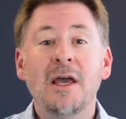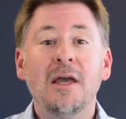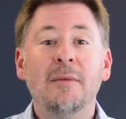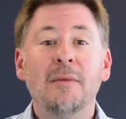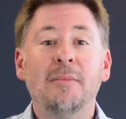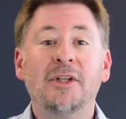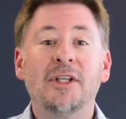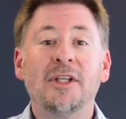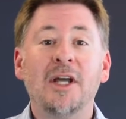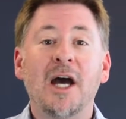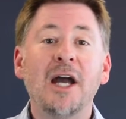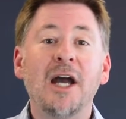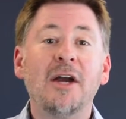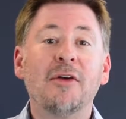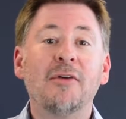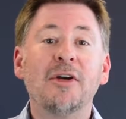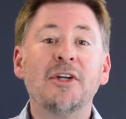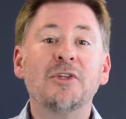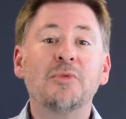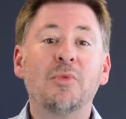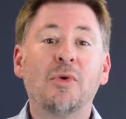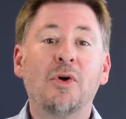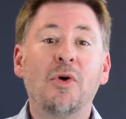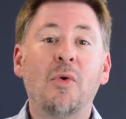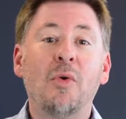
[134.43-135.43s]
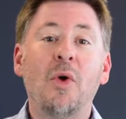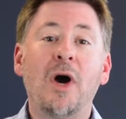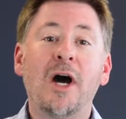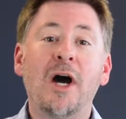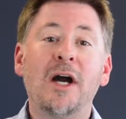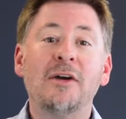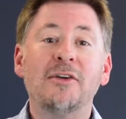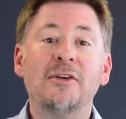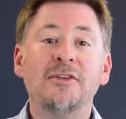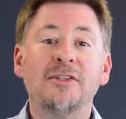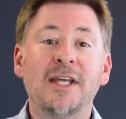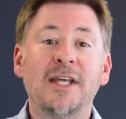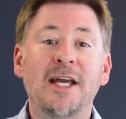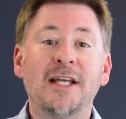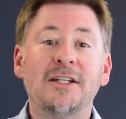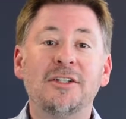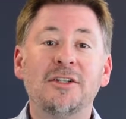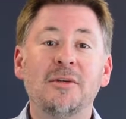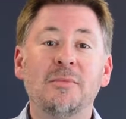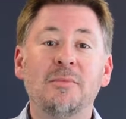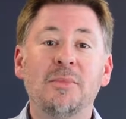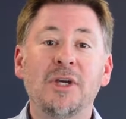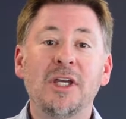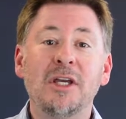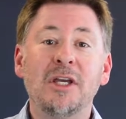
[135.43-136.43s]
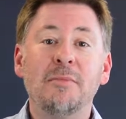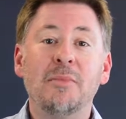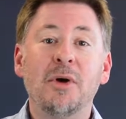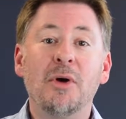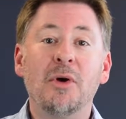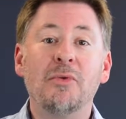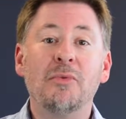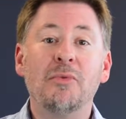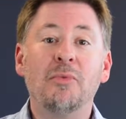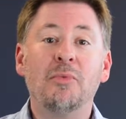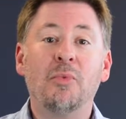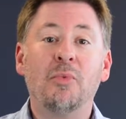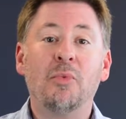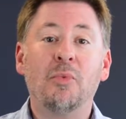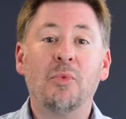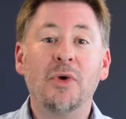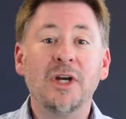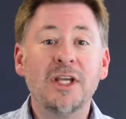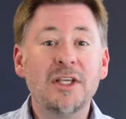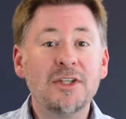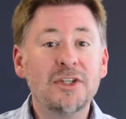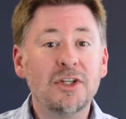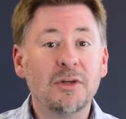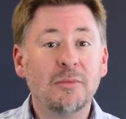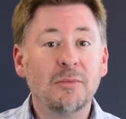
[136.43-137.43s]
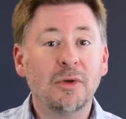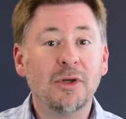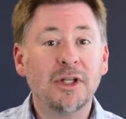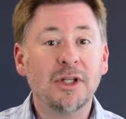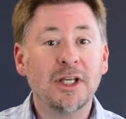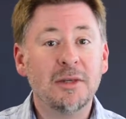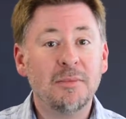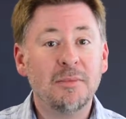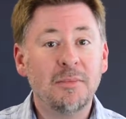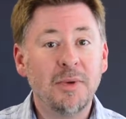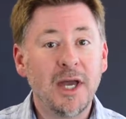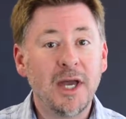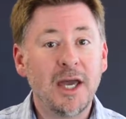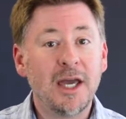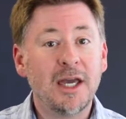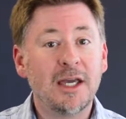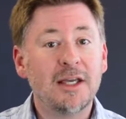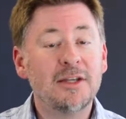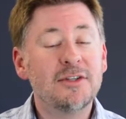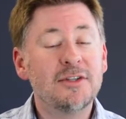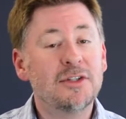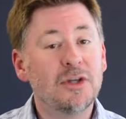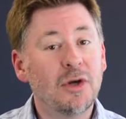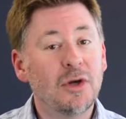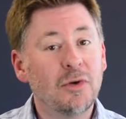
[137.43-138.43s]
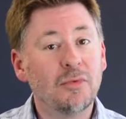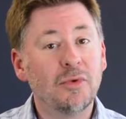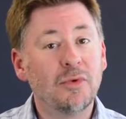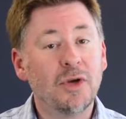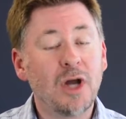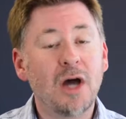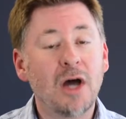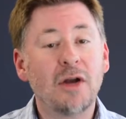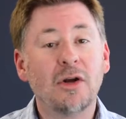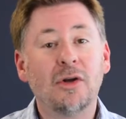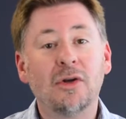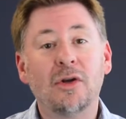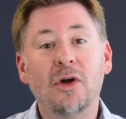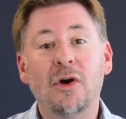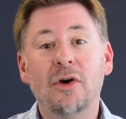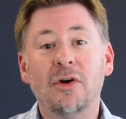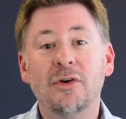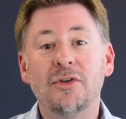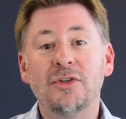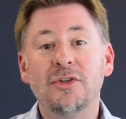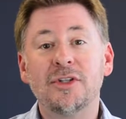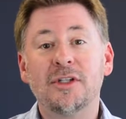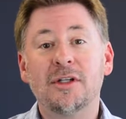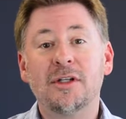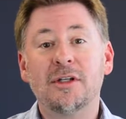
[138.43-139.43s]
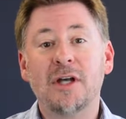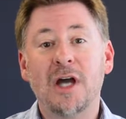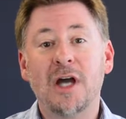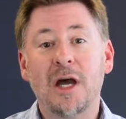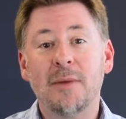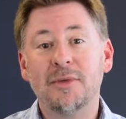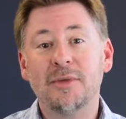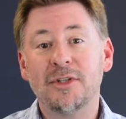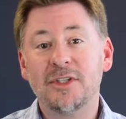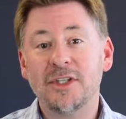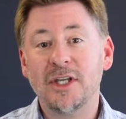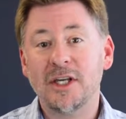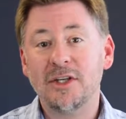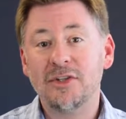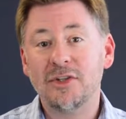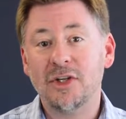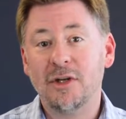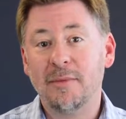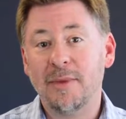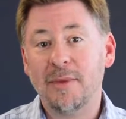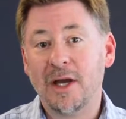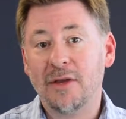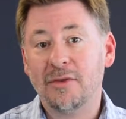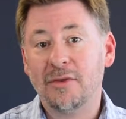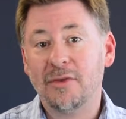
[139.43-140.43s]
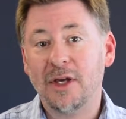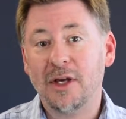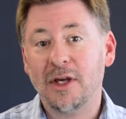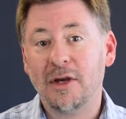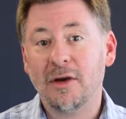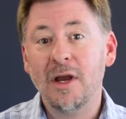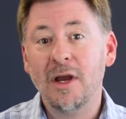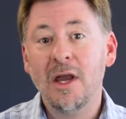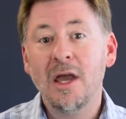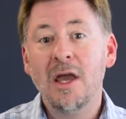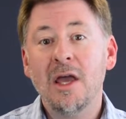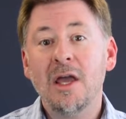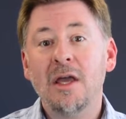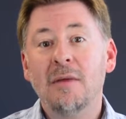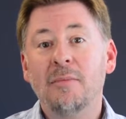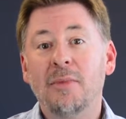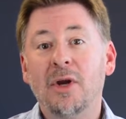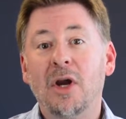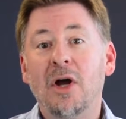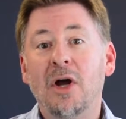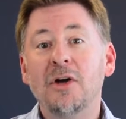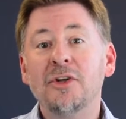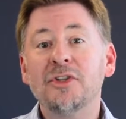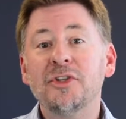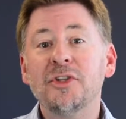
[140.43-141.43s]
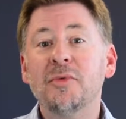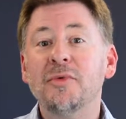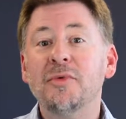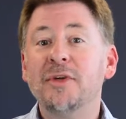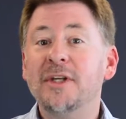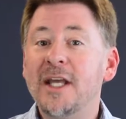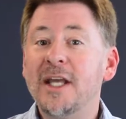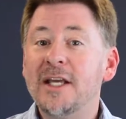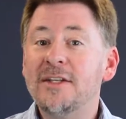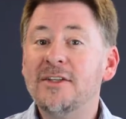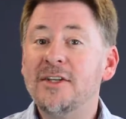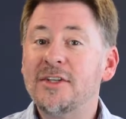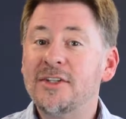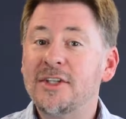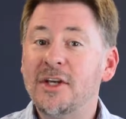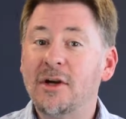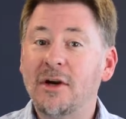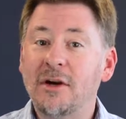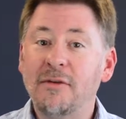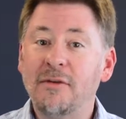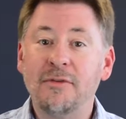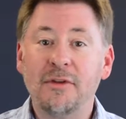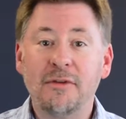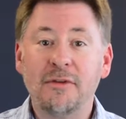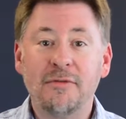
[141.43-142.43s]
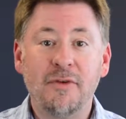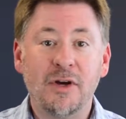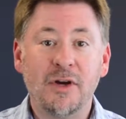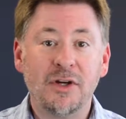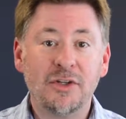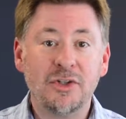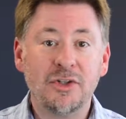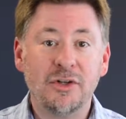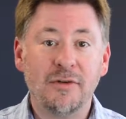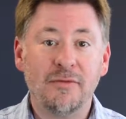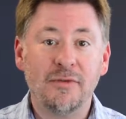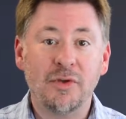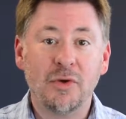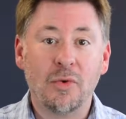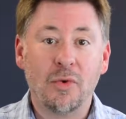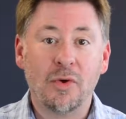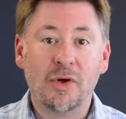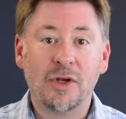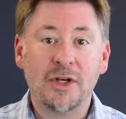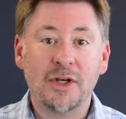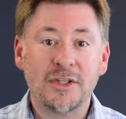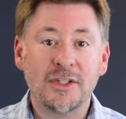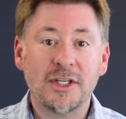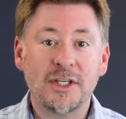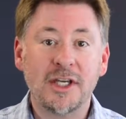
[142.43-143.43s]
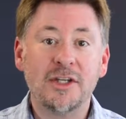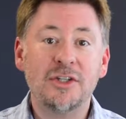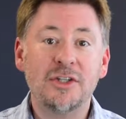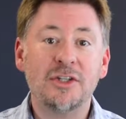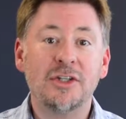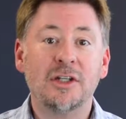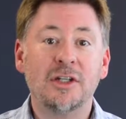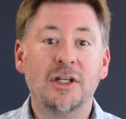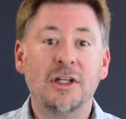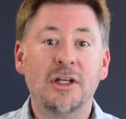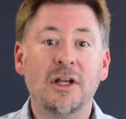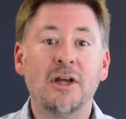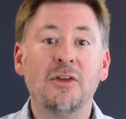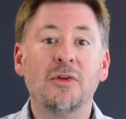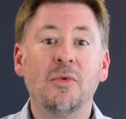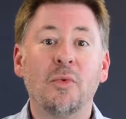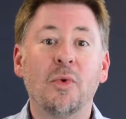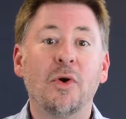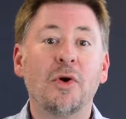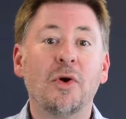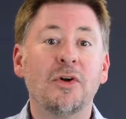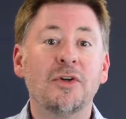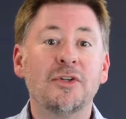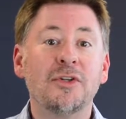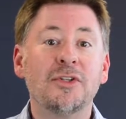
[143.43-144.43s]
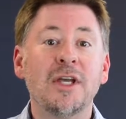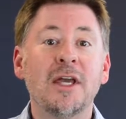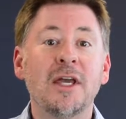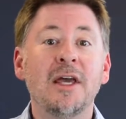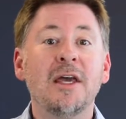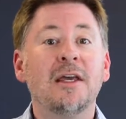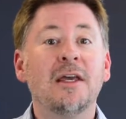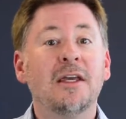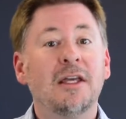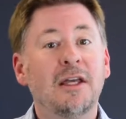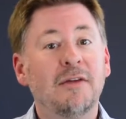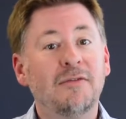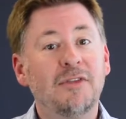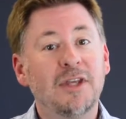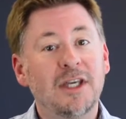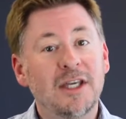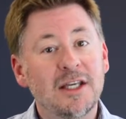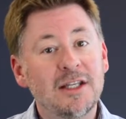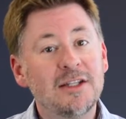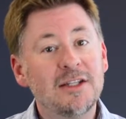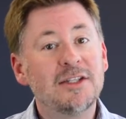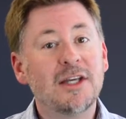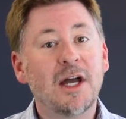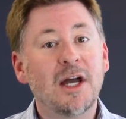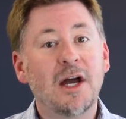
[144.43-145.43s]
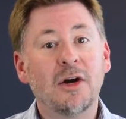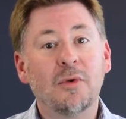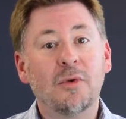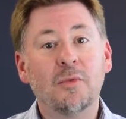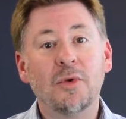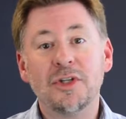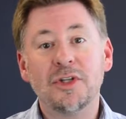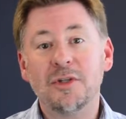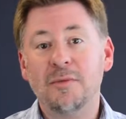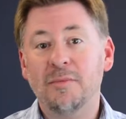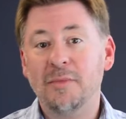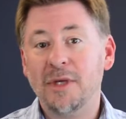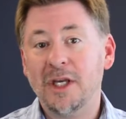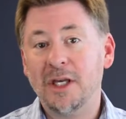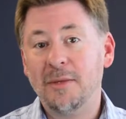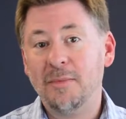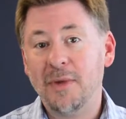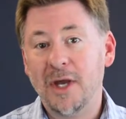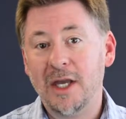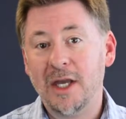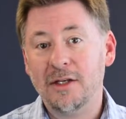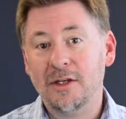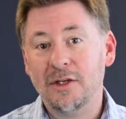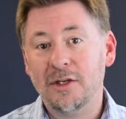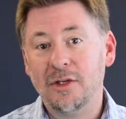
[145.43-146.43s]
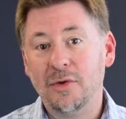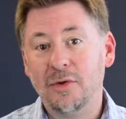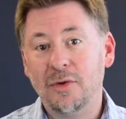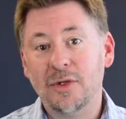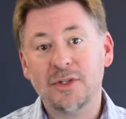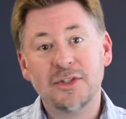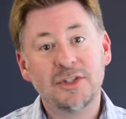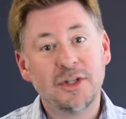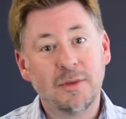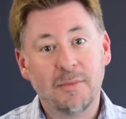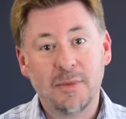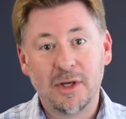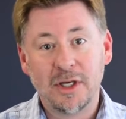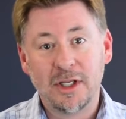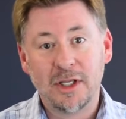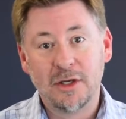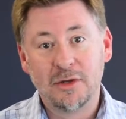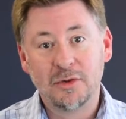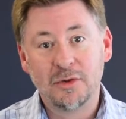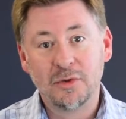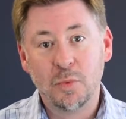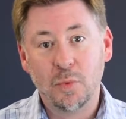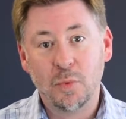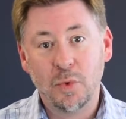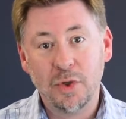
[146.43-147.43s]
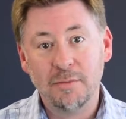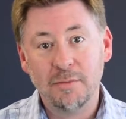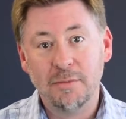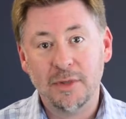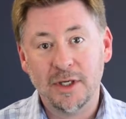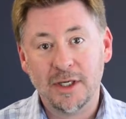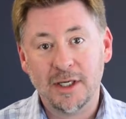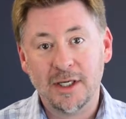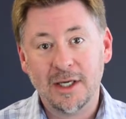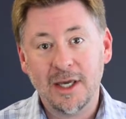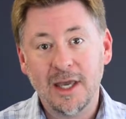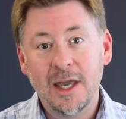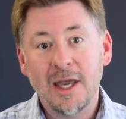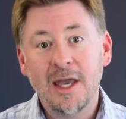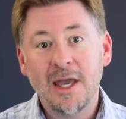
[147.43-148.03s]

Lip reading: But the IRS requires that to be both reasonable in pay, so not a large compensation amount there, but also necessary for the function of the organization. In other words, if the insider wasn't being paid to do it, somebody else would be.